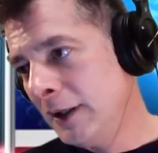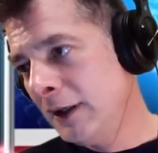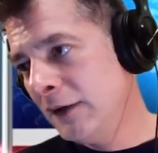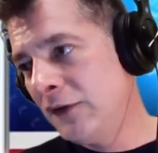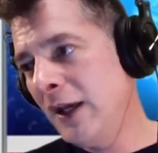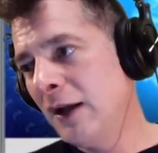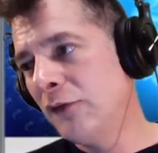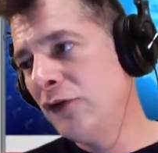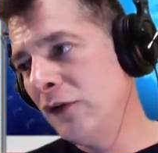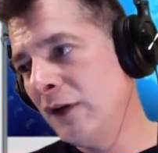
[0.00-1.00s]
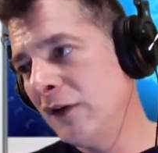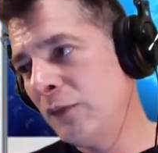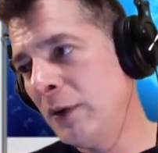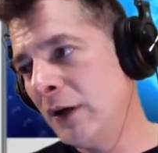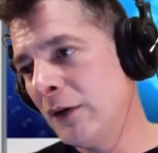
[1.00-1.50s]
Instead of choosing to
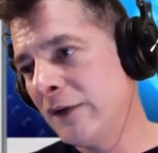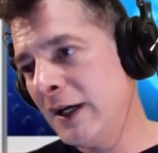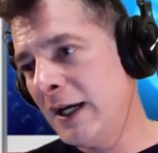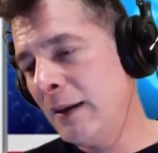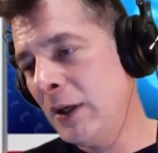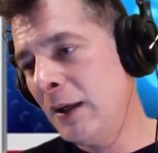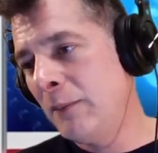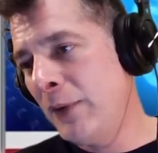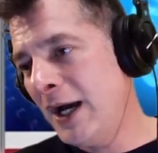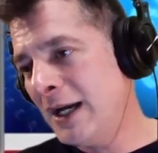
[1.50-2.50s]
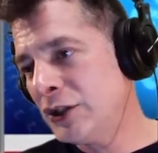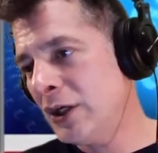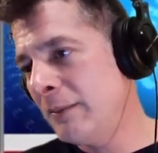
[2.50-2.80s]
spend her time in posh